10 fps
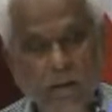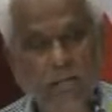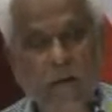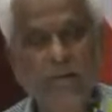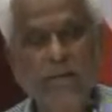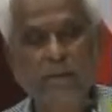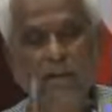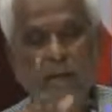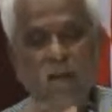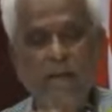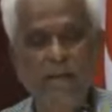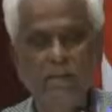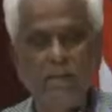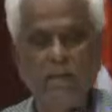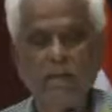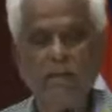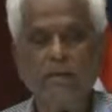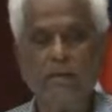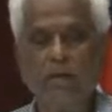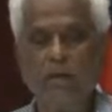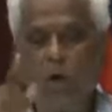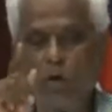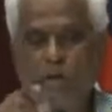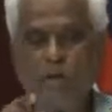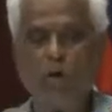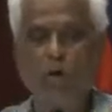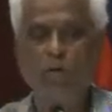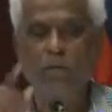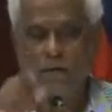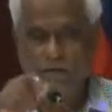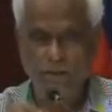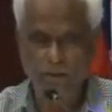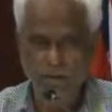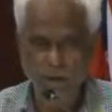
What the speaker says: Matsyanyaya is the logic of fish.